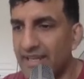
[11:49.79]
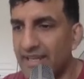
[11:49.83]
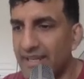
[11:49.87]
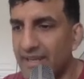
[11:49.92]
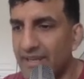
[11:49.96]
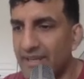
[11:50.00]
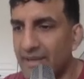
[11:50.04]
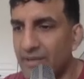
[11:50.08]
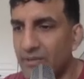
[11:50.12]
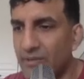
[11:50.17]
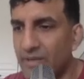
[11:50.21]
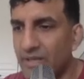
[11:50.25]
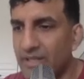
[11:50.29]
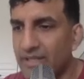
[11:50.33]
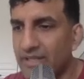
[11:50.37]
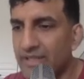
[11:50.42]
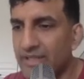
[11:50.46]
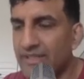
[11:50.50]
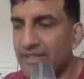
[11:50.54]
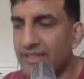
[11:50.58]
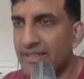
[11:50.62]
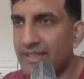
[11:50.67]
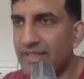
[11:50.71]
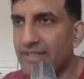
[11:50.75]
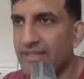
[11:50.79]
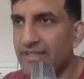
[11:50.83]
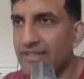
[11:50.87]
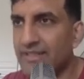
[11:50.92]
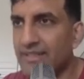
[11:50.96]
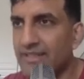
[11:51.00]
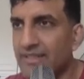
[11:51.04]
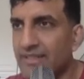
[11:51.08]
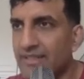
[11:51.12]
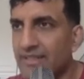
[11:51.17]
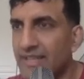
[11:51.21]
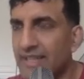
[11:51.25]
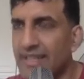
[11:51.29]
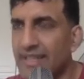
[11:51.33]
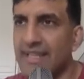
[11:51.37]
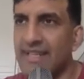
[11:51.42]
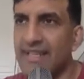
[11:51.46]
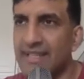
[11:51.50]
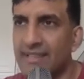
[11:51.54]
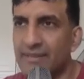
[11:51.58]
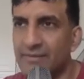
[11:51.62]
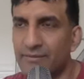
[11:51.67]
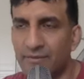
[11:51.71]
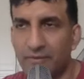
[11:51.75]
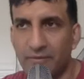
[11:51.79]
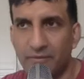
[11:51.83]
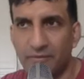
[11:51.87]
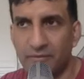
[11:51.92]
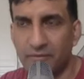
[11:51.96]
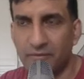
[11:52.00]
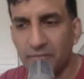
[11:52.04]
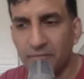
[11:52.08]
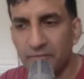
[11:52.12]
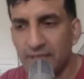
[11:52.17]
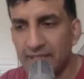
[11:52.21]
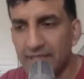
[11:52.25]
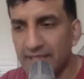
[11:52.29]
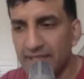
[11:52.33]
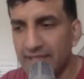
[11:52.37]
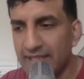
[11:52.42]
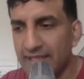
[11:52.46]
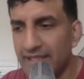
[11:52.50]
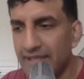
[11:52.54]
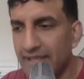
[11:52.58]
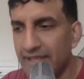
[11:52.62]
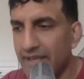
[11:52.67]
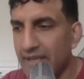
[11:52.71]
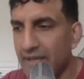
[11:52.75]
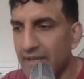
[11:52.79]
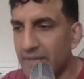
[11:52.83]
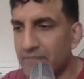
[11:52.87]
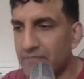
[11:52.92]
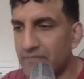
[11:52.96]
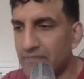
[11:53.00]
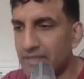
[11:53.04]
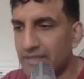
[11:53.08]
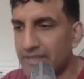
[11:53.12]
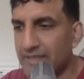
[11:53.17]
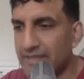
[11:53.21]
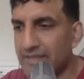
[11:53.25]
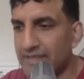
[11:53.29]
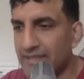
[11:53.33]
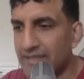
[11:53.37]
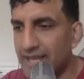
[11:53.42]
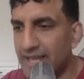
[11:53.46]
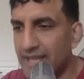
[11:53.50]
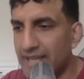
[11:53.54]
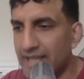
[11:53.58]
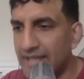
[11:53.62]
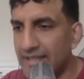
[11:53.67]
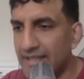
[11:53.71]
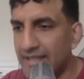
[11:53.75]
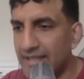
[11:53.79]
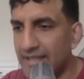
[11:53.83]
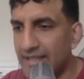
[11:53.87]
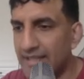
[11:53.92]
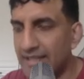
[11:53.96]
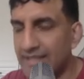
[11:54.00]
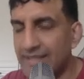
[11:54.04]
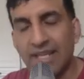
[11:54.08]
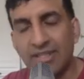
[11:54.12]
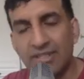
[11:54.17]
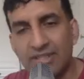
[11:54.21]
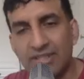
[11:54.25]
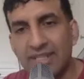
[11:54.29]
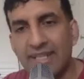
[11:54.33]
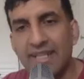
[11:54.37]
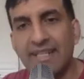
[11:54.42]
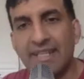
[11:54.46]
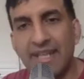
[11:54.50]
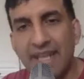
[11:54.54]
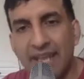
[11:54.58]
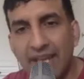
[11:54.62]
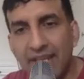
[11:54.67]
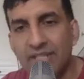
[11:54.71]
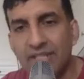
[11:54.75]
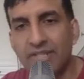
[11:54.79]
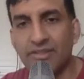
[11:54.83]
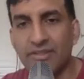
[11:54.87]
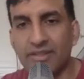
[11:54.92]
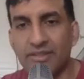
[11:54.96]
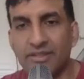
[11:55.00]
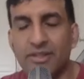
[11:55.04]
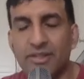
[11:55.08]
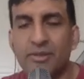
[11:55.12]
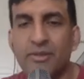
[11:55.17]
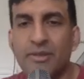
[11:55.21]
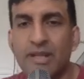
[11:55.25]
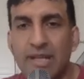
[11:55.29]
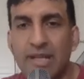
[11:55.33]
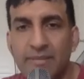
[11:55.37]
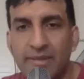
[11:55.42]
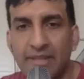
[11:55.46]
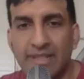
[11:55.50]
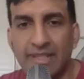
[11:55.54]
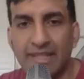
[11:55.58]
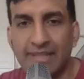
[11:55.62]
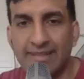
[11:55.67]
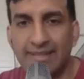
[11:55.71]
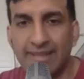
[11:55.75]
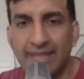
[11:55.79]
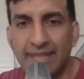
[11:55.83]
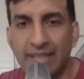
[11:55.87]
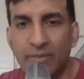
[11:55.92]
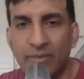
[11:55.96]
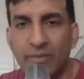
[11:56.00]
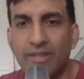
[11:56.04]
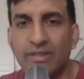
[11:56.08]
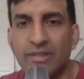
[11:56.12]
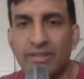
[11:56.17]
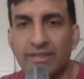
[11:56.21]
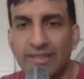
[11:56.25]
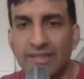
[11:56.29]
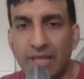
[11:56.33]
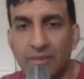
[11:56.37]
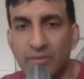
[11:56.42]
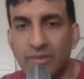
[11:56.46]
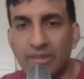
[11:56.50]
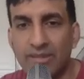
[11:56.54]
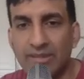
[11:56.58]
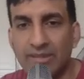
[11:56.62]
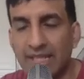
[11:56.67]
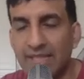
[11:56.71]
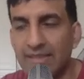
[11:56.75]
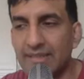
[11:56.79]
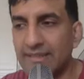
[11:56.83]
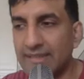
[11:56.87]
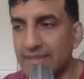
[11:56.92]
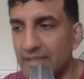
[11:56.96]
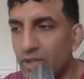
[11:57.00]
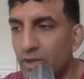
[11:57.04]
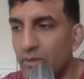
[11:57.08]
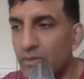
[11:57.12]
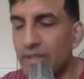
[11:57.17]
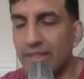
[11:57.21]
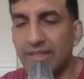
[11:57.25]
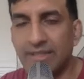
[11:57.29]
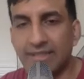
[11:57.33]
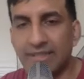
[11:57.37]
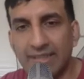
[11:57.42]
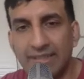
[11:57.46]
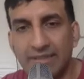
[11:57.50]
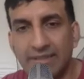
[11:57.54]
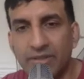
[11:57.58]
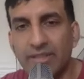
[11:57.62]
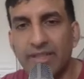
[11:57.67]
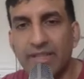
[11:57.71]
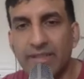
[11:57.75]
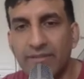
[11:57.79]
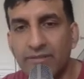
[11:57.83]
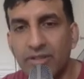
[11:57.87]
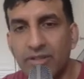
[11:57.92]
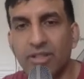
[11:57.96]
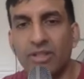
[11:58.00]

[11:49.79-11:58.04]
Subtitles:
And and one of the things is, like, at least for me, is that it's actually dangerous to do A/B testing when your sample size is low because it could give you the